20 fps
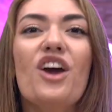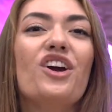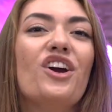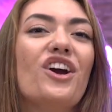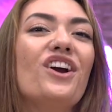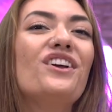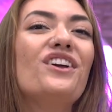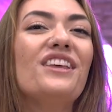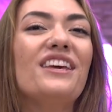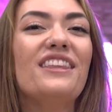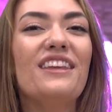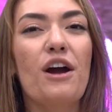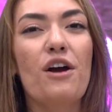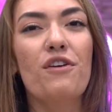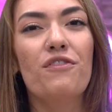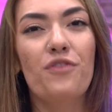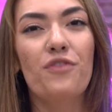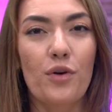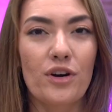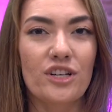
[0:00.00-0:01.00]
Currently, there are
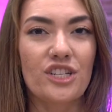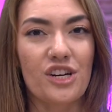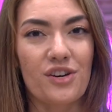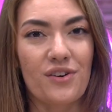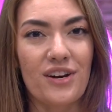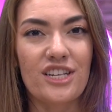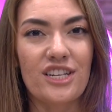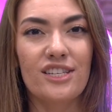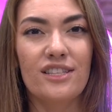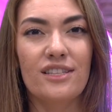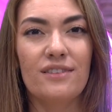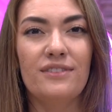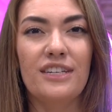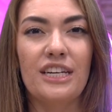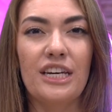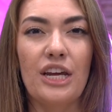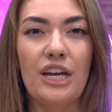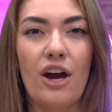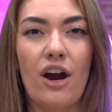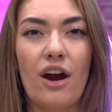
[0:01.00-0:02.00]
four generations of
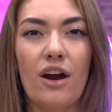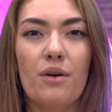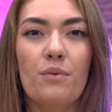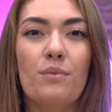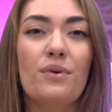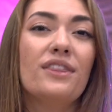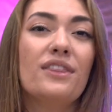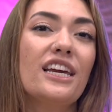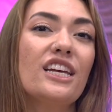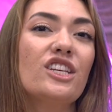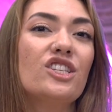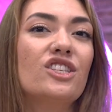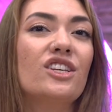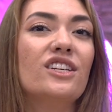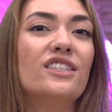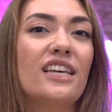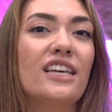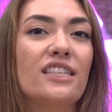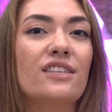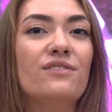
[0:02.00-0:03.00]
DDR, with each
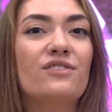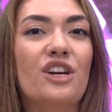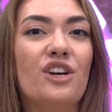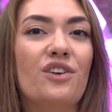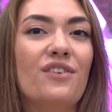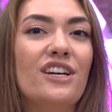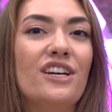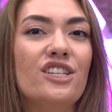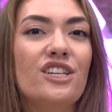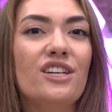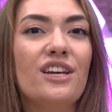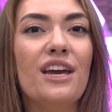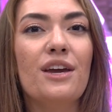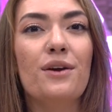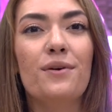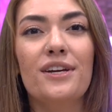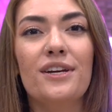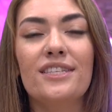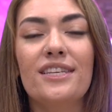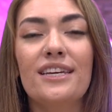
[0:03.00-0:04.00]
successive generation
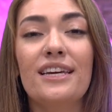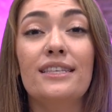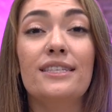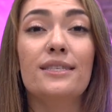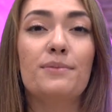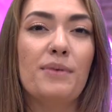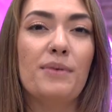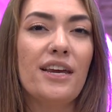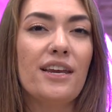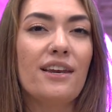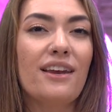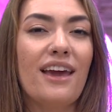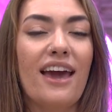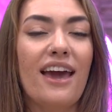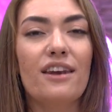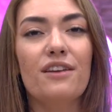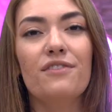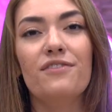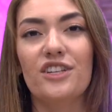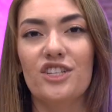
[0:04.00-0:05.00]
increasing in speed
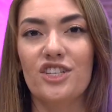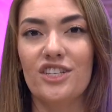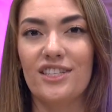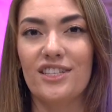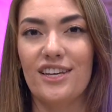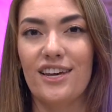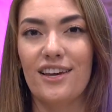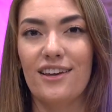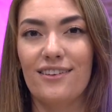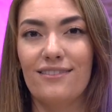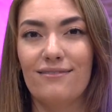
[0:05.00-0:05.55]
and efficiency.